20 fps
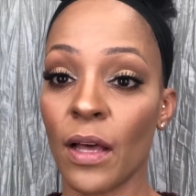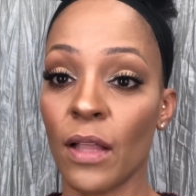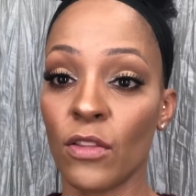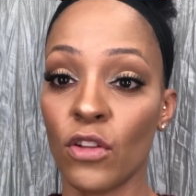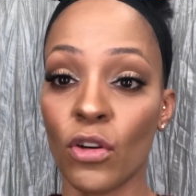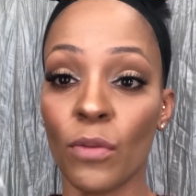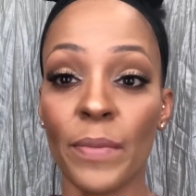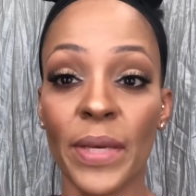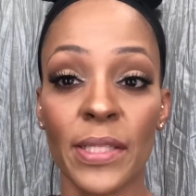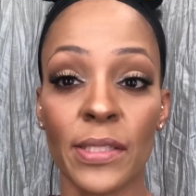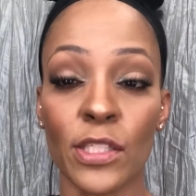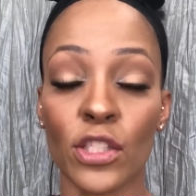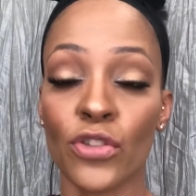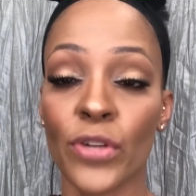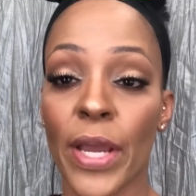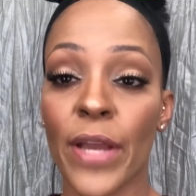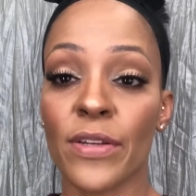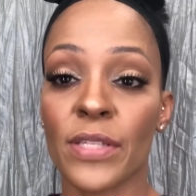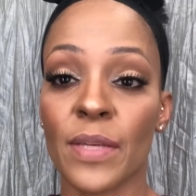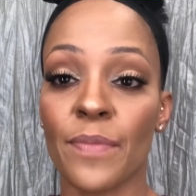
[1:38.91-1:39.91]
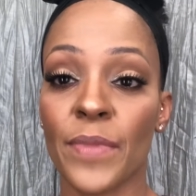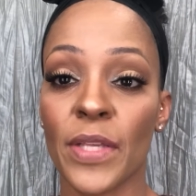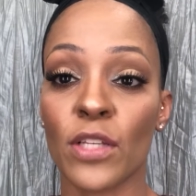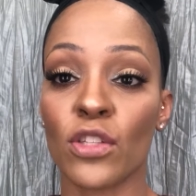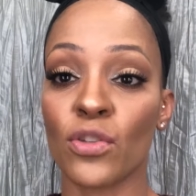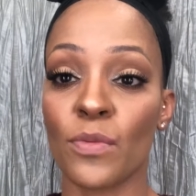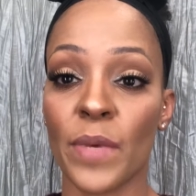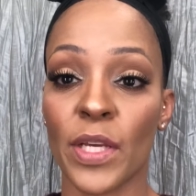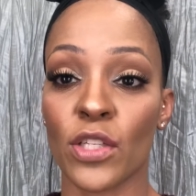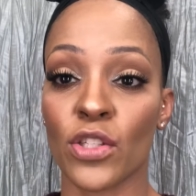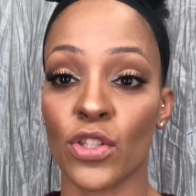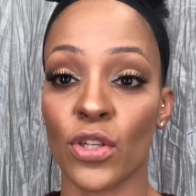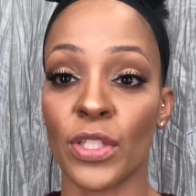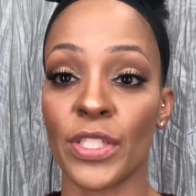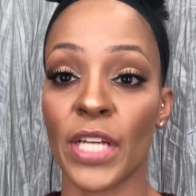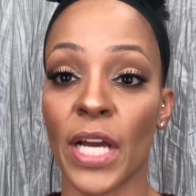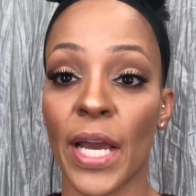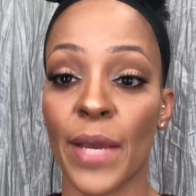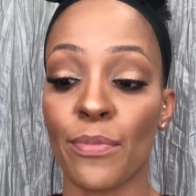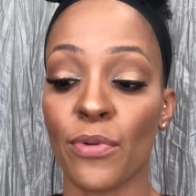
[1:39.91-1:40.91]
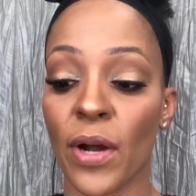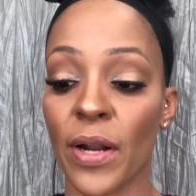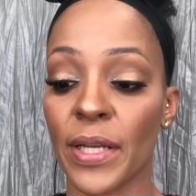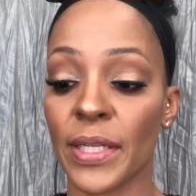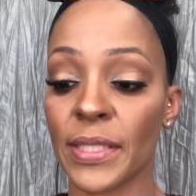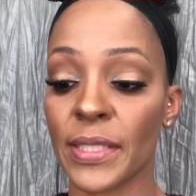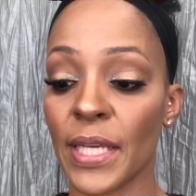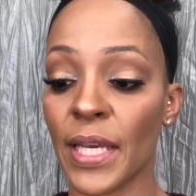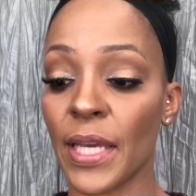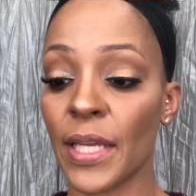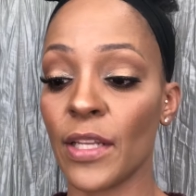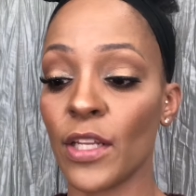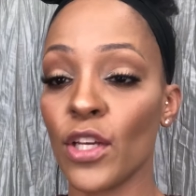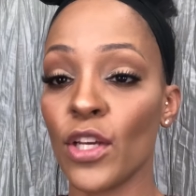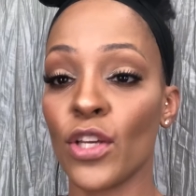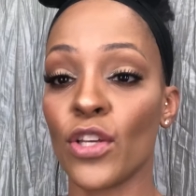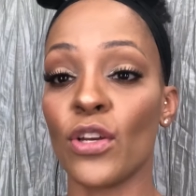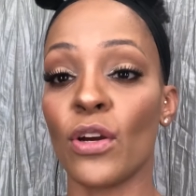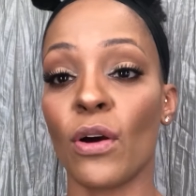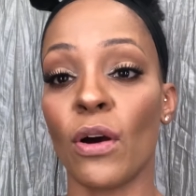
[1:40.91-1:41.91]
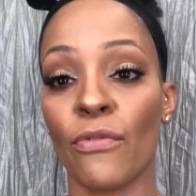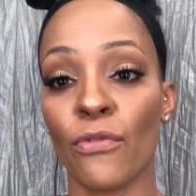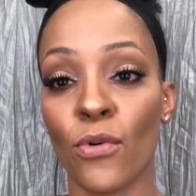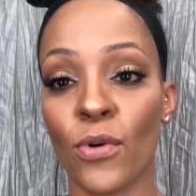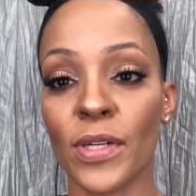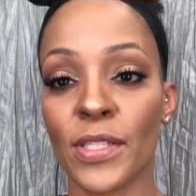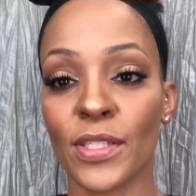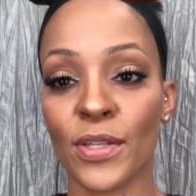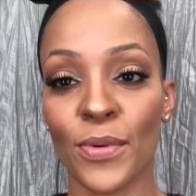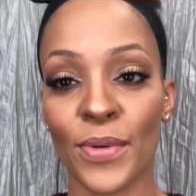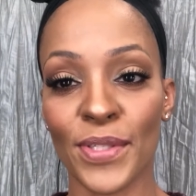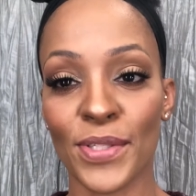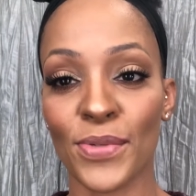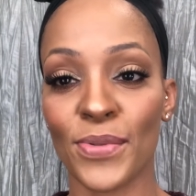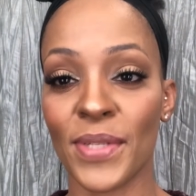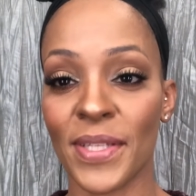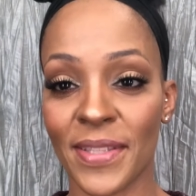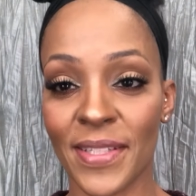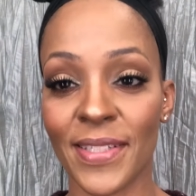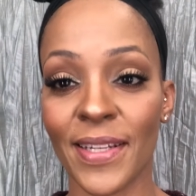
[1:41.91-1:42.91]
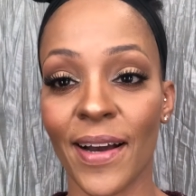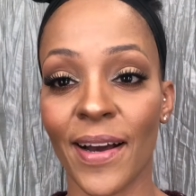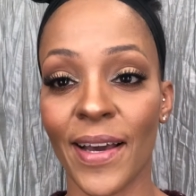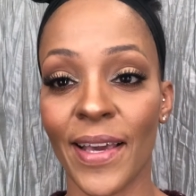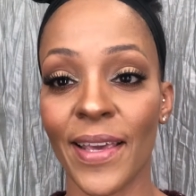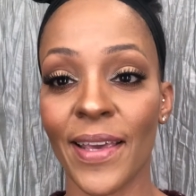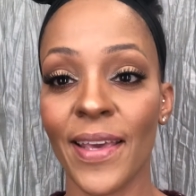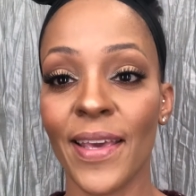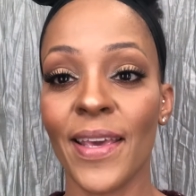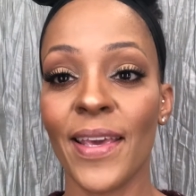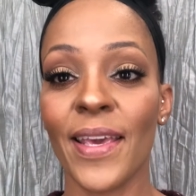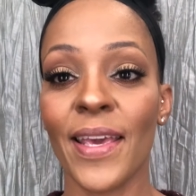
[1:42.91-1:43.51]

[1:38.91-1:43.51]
A little mixing tray or something to mix your dye product in. You're of course going to need the dye.